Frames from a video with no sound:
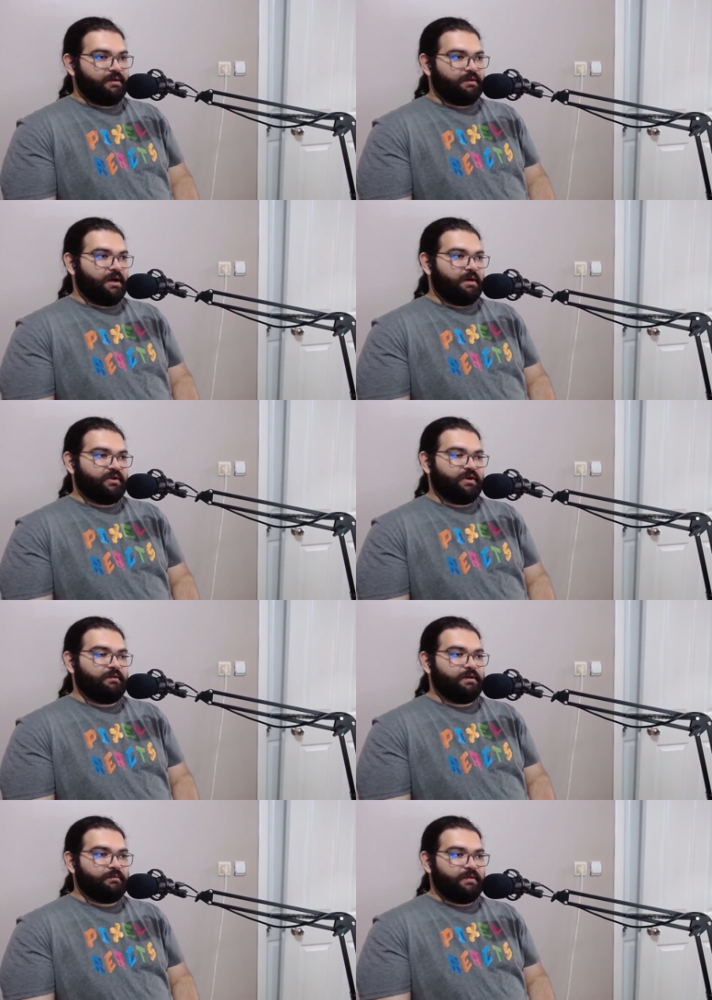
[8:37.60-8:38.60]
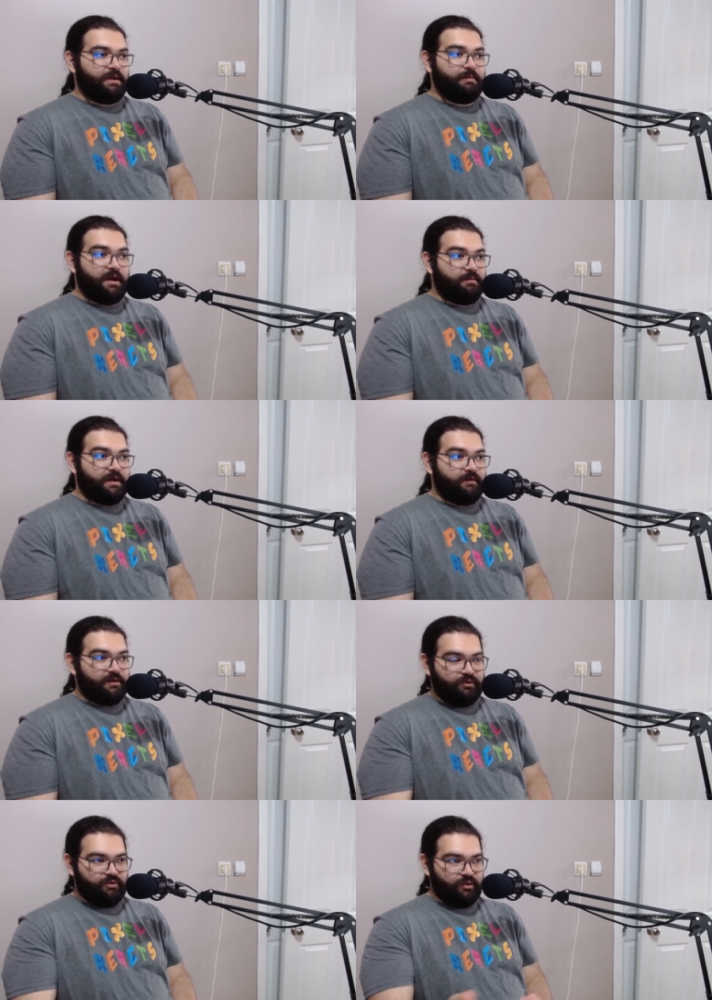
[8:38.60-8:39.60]
time travel. He may be
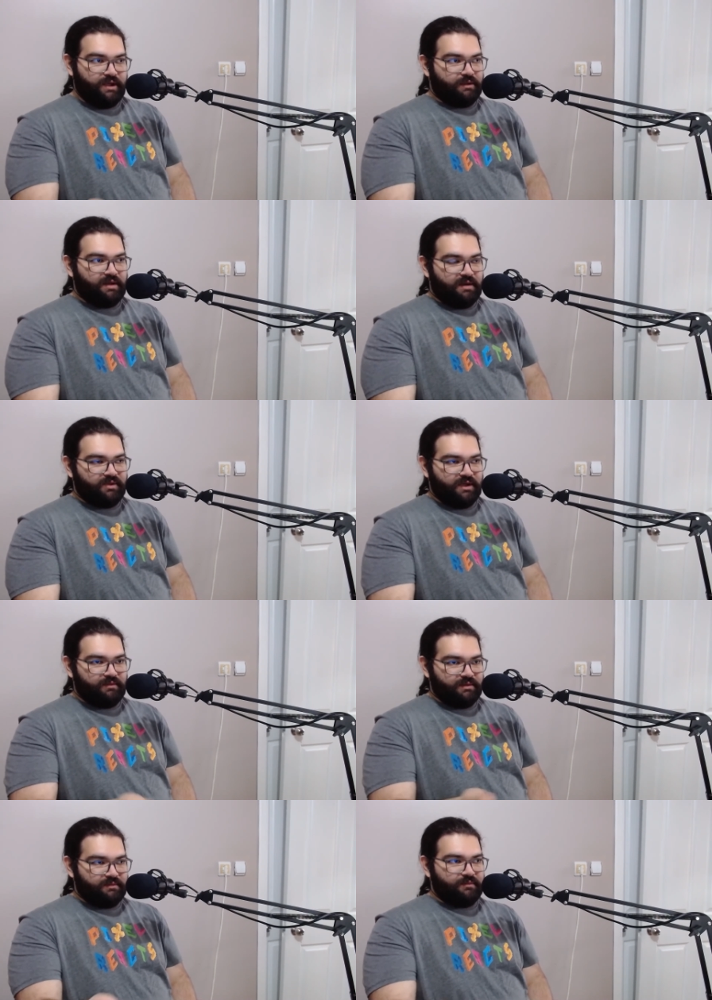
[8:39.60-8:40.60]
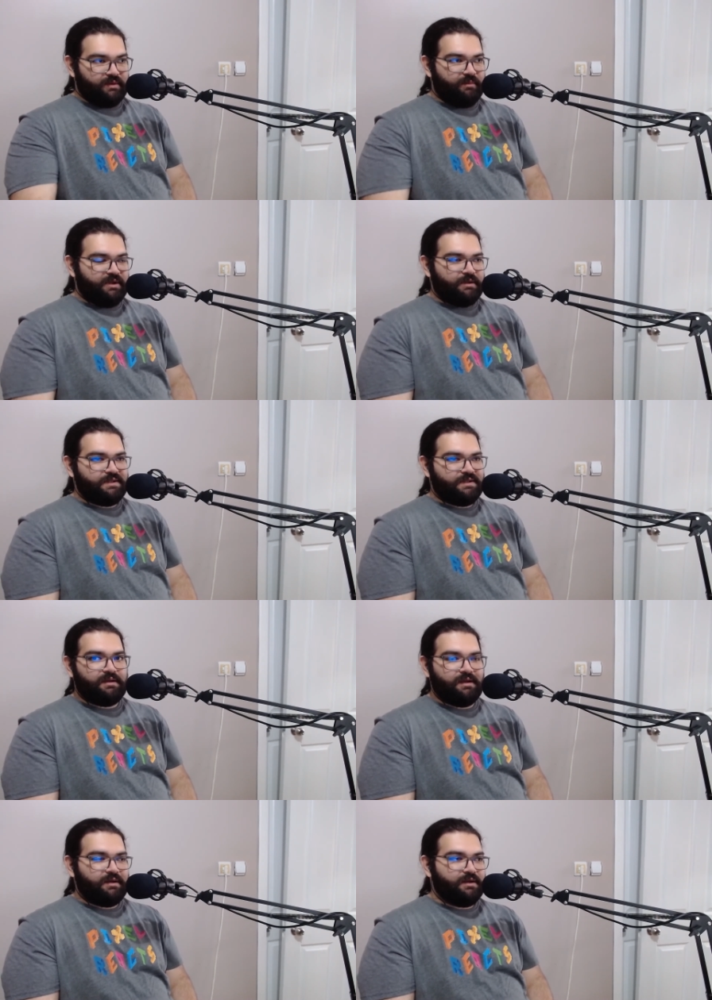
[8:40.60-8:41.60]
even doing time travel. I mean, it's
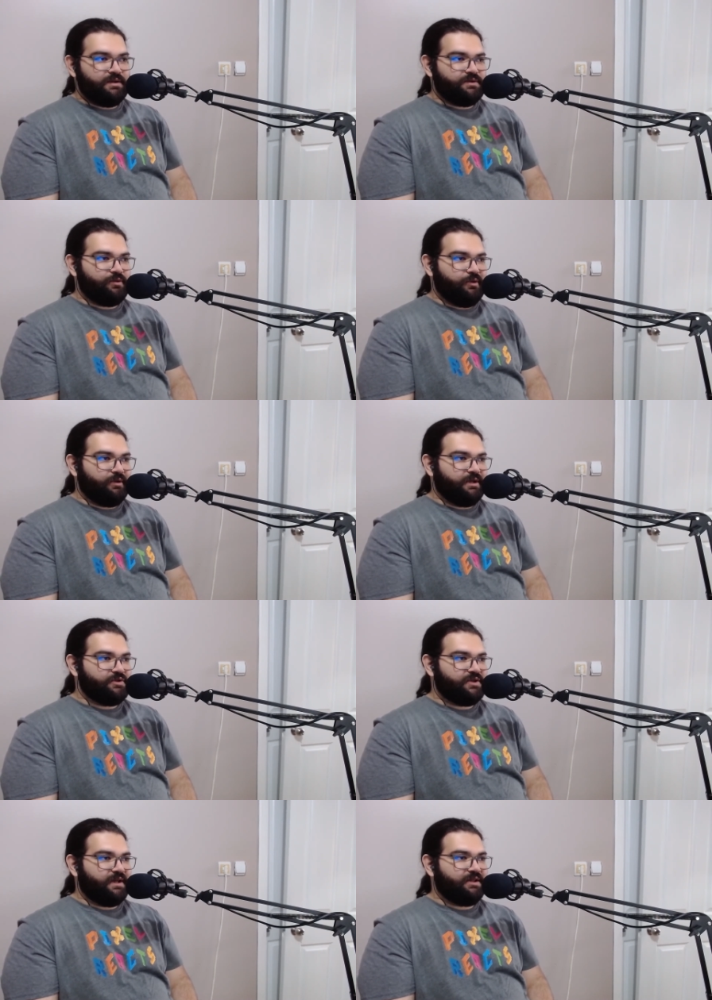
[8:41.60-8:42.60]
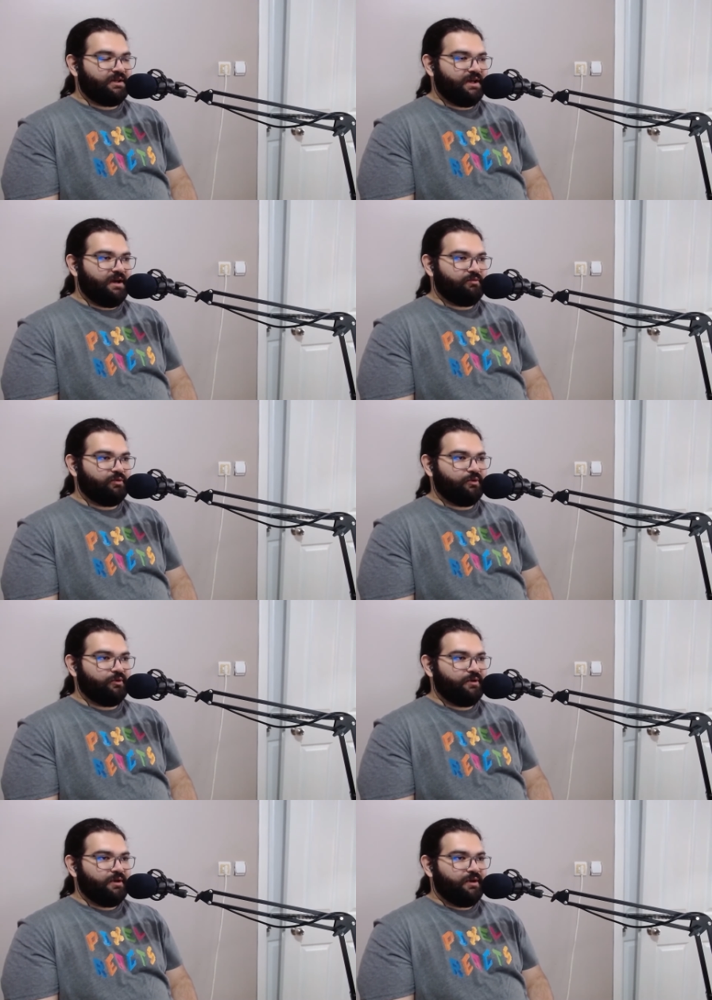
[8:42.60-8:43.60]
not like he is going inside the cave
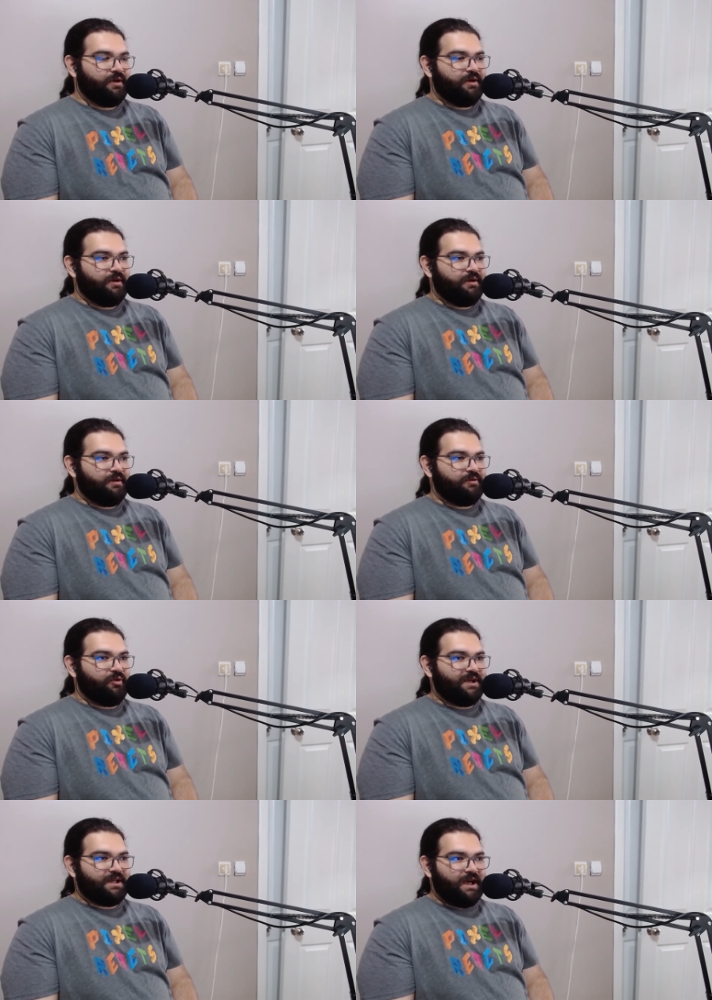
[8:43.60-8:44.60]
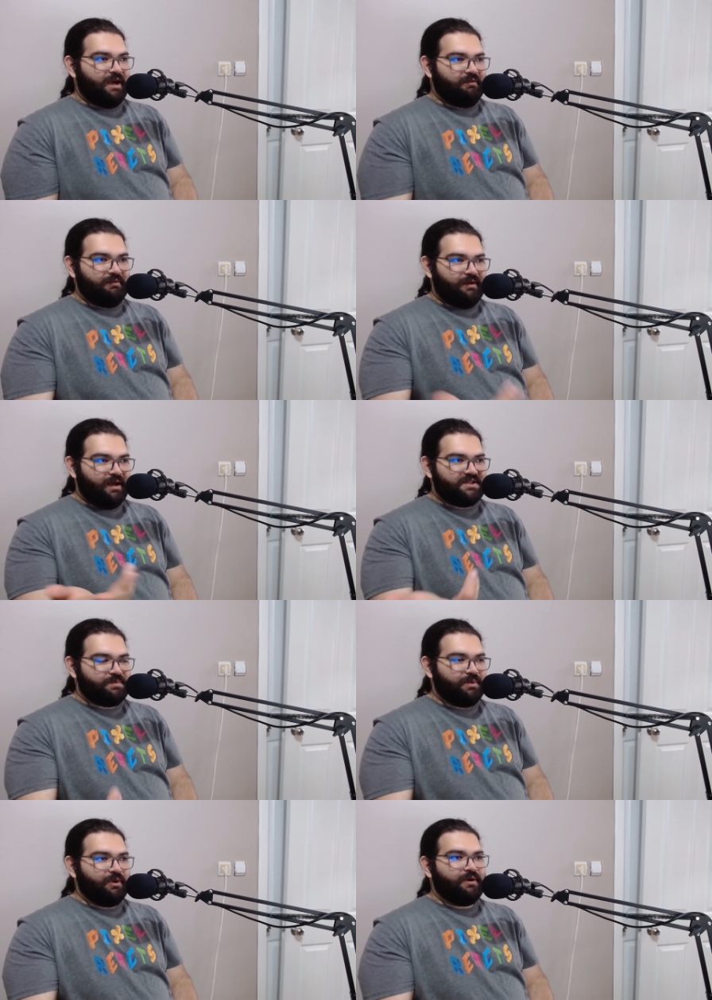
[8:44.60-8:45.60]
to do a cave
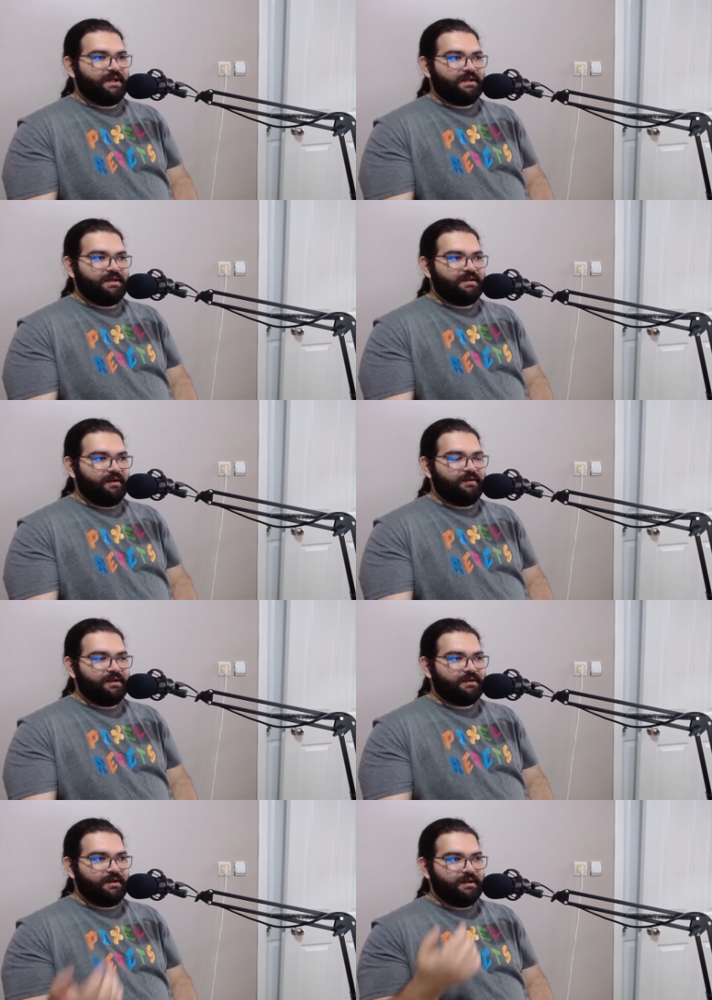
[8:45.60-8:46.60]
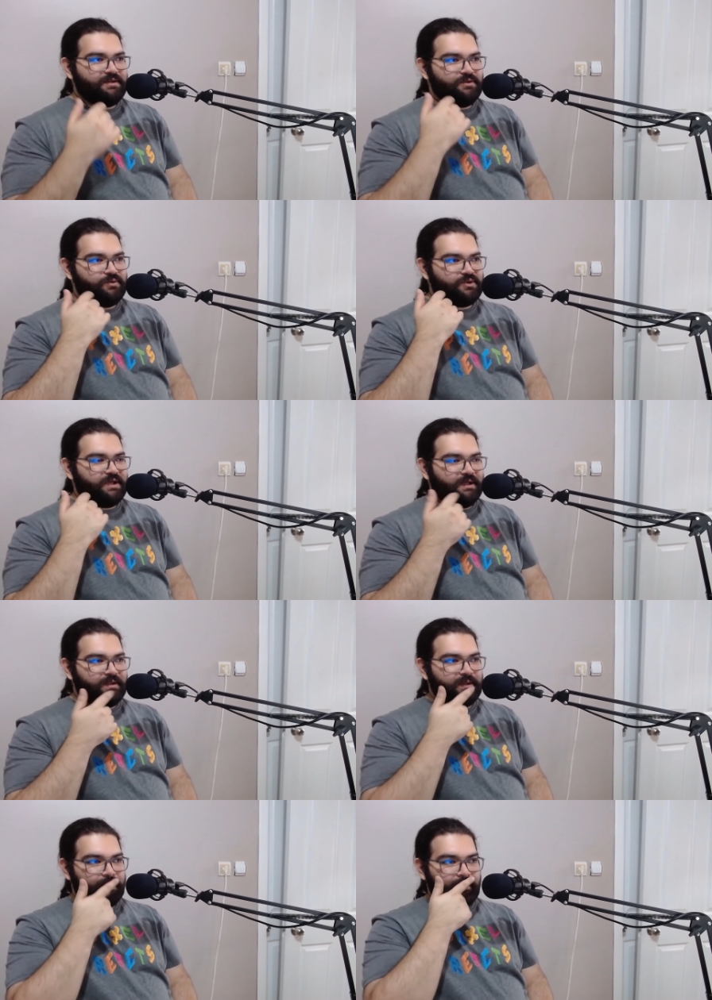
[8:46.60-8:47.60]
exploring. He definitely is using
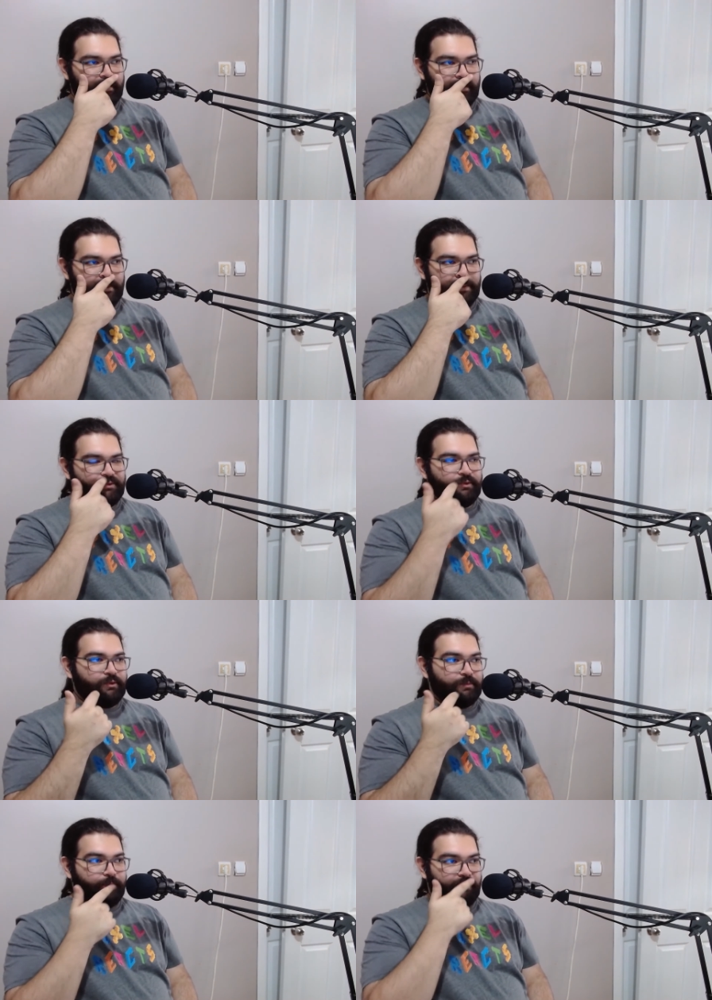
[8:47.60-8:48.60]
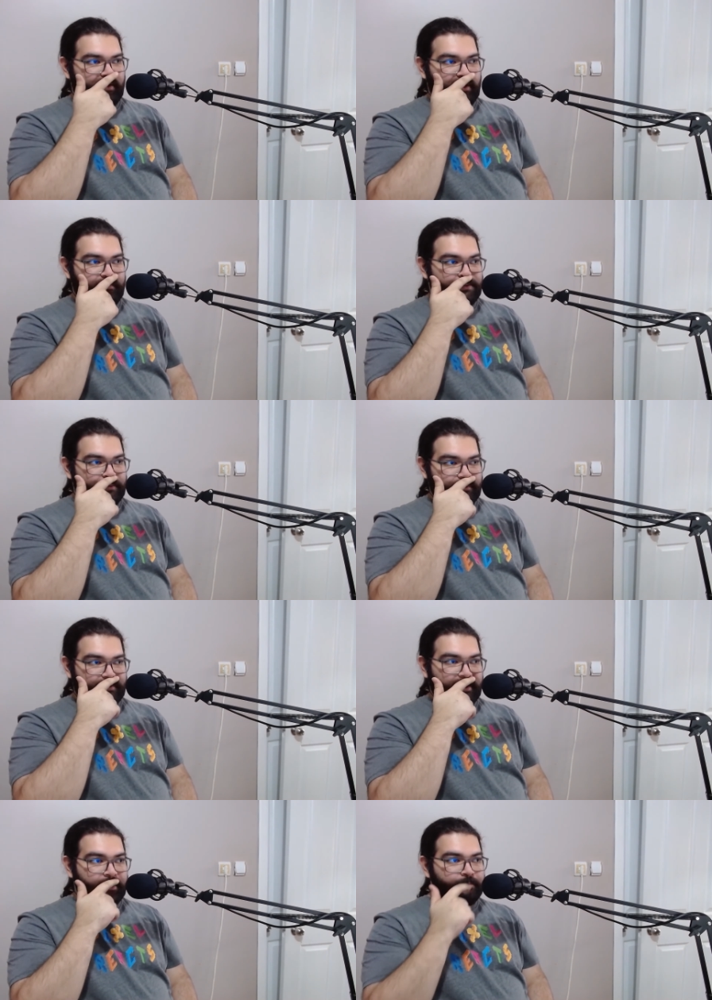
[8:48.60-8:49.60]
it to travel through
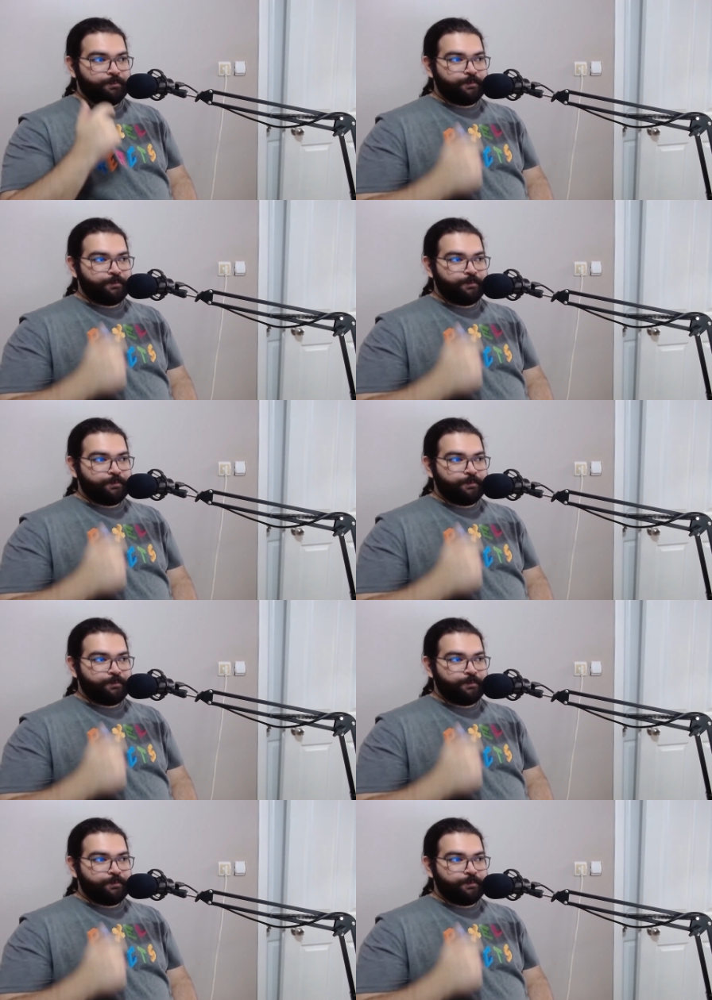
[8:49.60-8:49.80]
time.